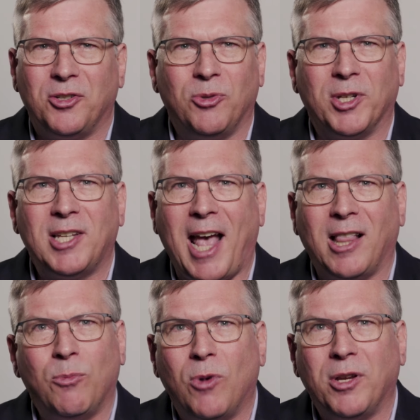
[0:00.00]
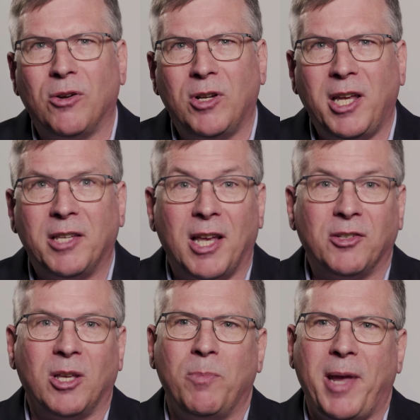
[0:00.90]
to exactly what your needs
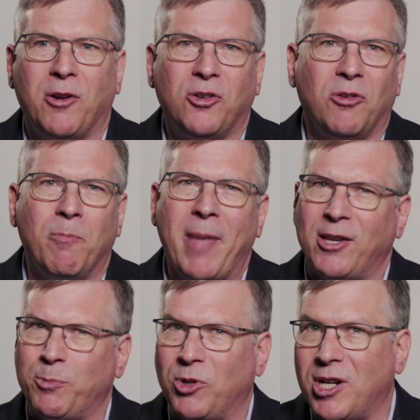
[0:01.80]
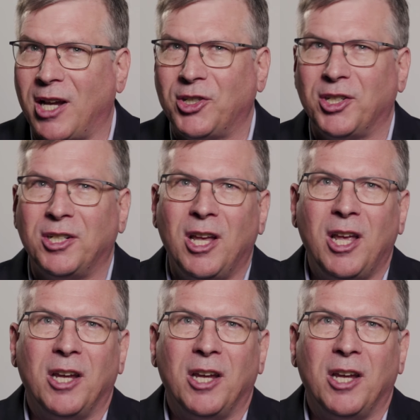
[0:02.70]
as compared to a mass production